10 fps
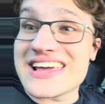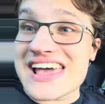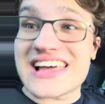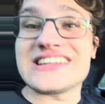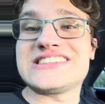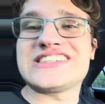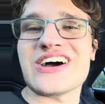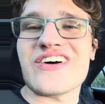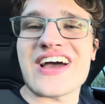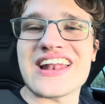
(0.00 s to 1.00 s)
And
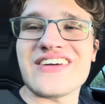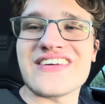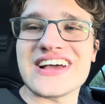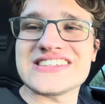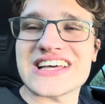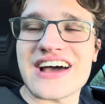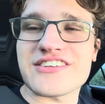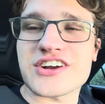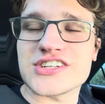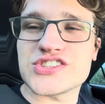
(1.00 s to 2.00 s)
so, anyways,
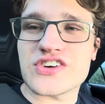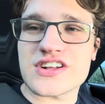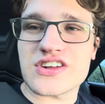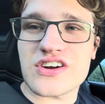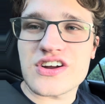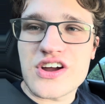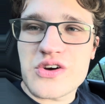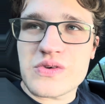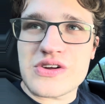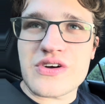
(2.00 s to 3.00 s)
after Constrictor,
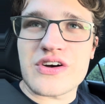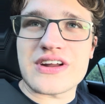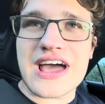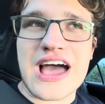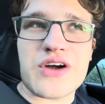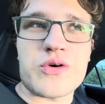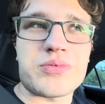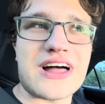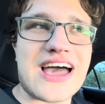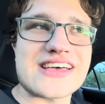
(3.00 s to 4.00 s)
we rode
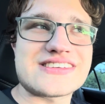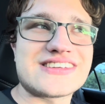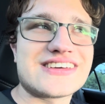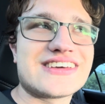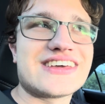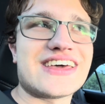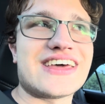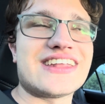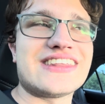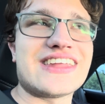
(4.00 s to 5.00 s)
Aquablast.
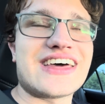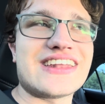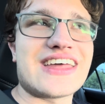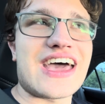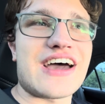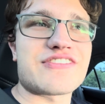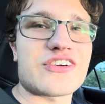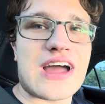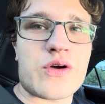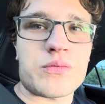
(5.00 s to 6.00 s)
And then after
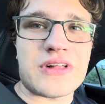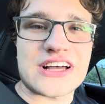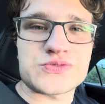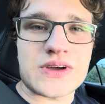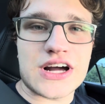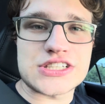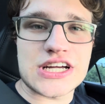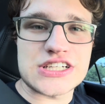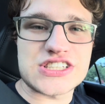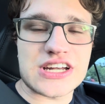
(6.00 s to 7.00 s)
Aquablast, we got
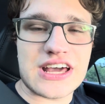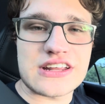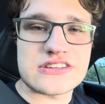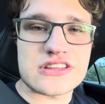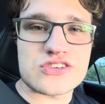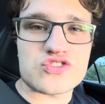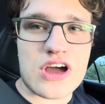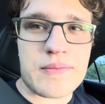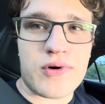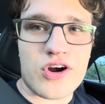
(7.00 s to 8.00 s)
changed and headed to the
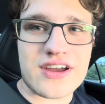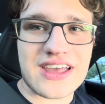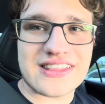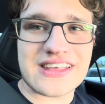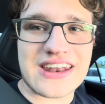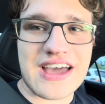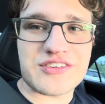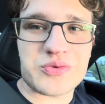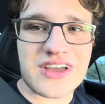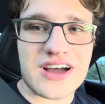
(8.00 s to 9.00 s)
dry park. And then
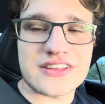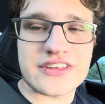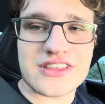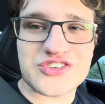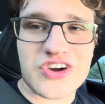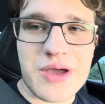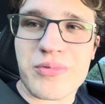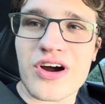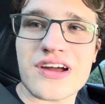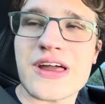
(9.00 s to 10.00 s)
after we got into the dry
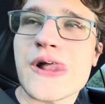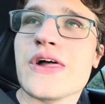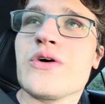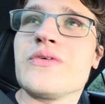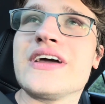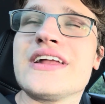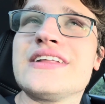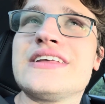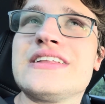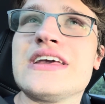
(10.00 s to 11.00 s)
park, we
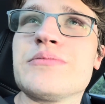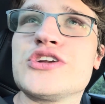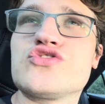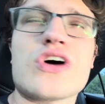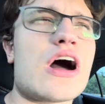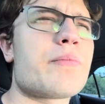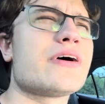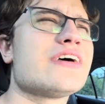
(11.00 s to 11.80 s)
headed to Demon Drop.